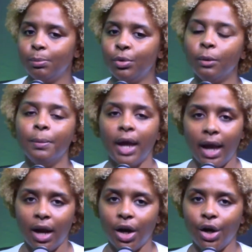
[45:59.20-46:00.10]

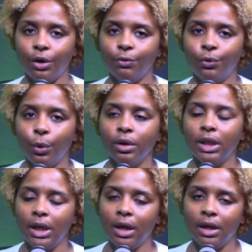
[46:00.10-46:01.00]
prepared for
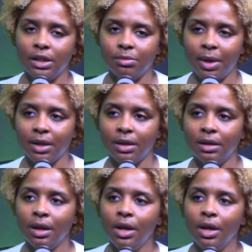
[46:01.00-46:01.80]
the unexpected.